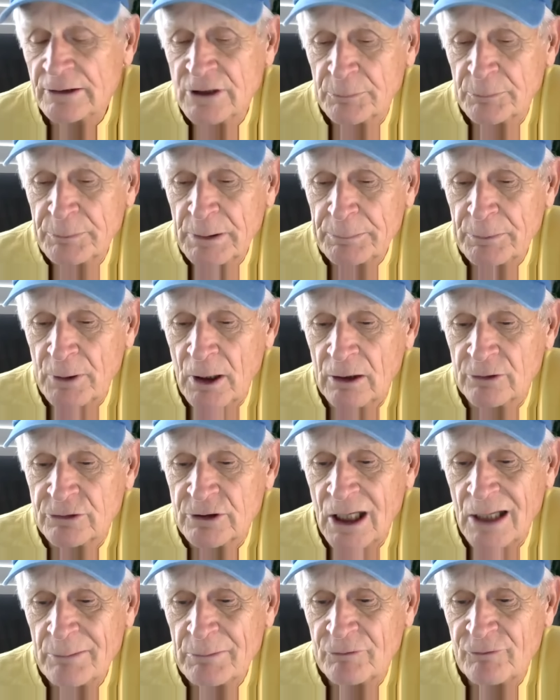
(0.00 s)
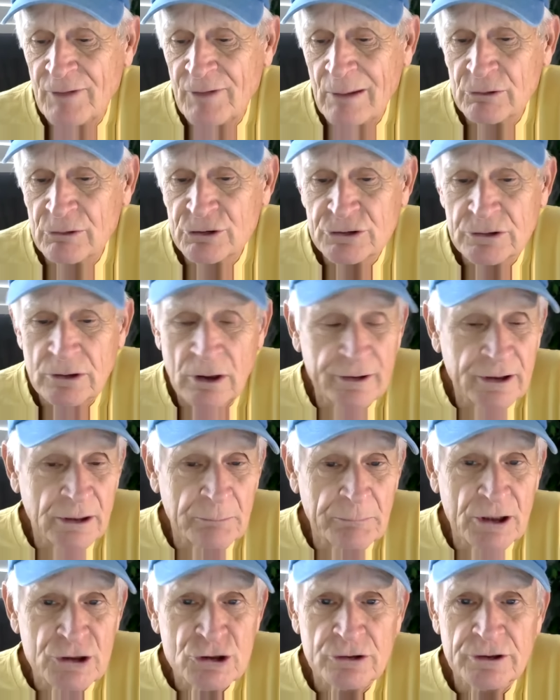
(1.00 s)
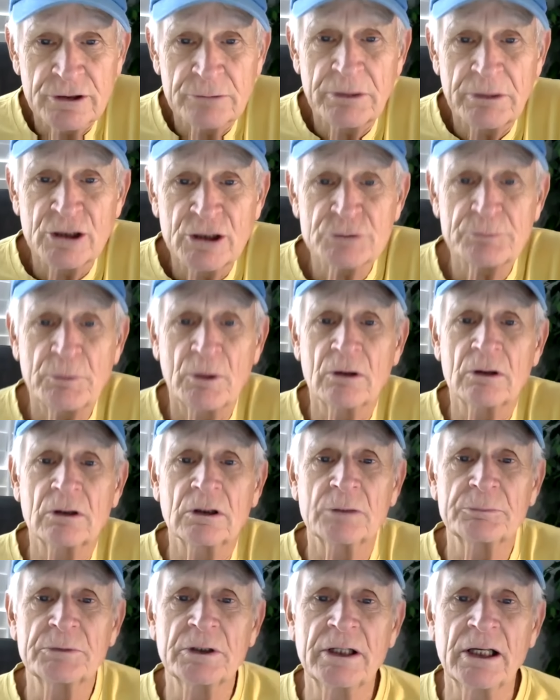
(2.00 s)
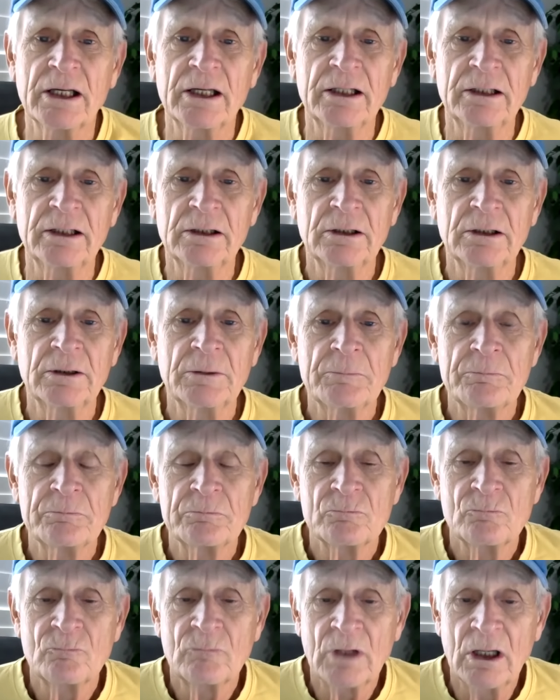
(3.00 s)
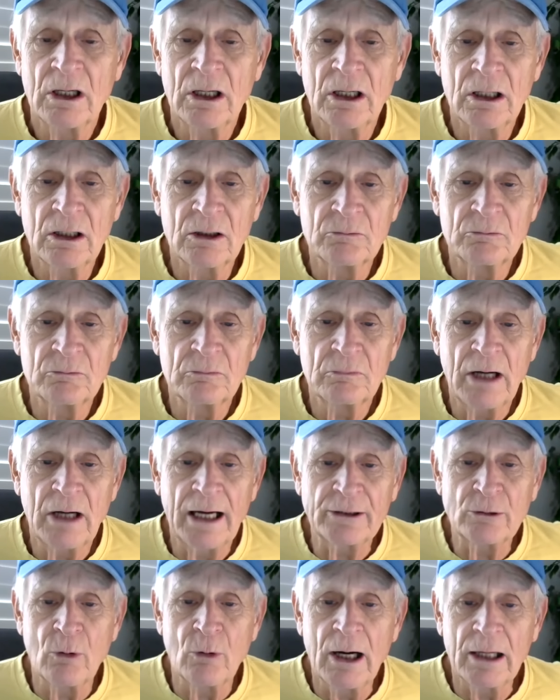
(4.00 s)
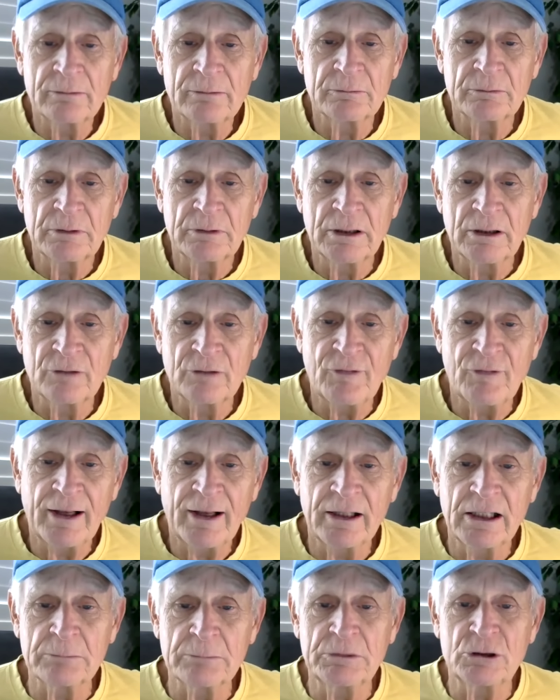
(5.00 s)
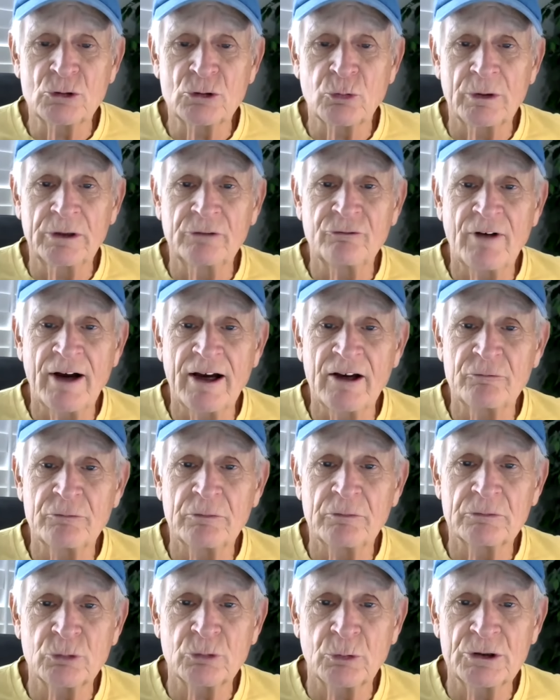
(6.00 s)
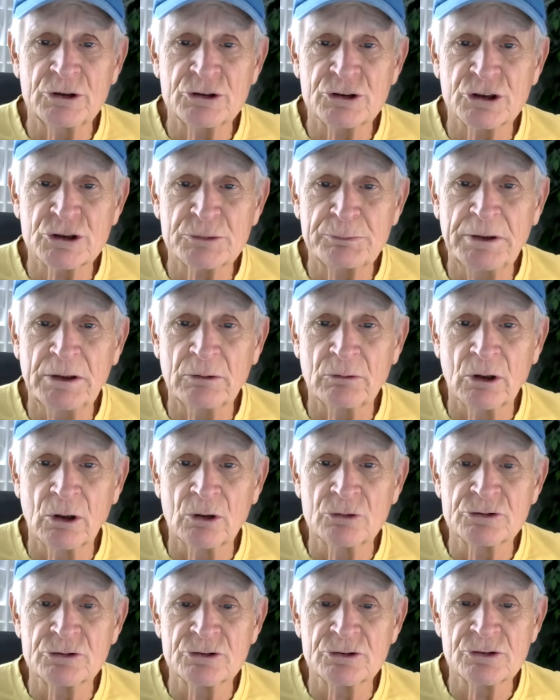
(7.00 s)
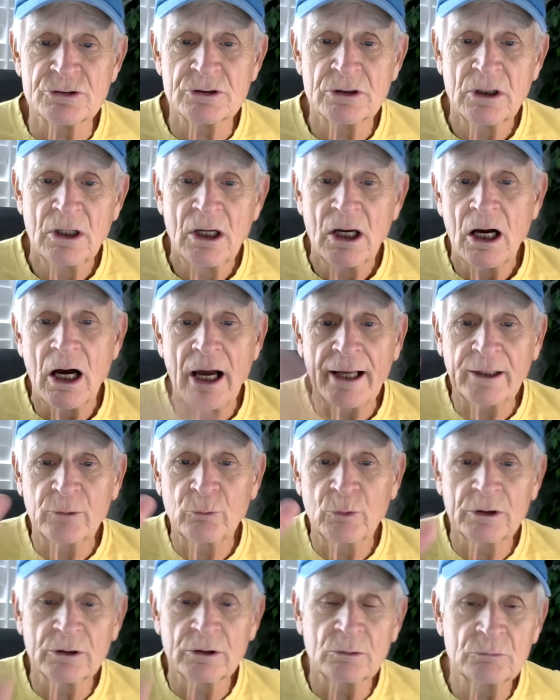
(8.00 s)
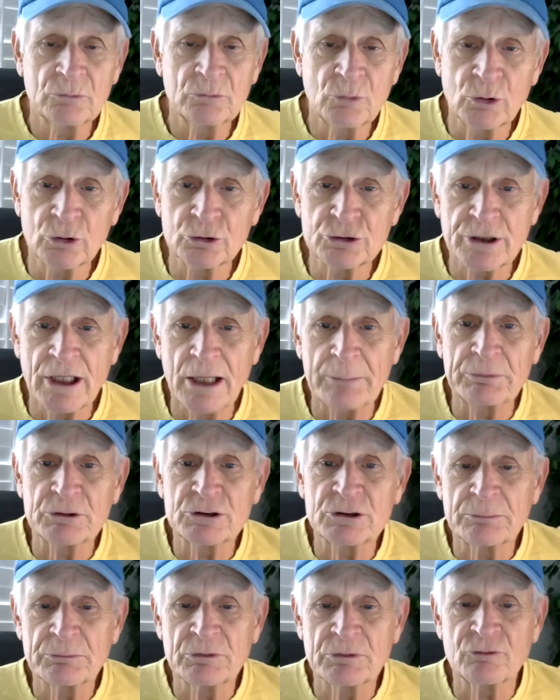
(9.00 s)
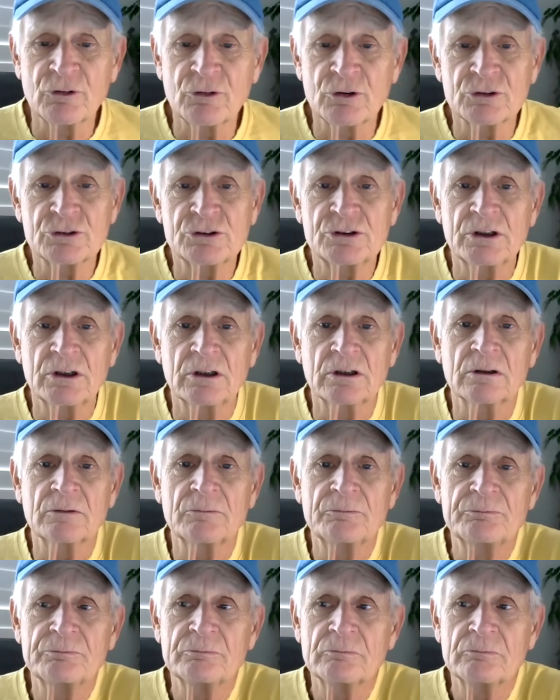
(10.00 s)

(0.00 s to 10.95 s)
tell people all the time, if I was starting a Major League Baseball club today, I'd go out, if I could get me 25, 26 Pete Roses, I could win a world championship the first year.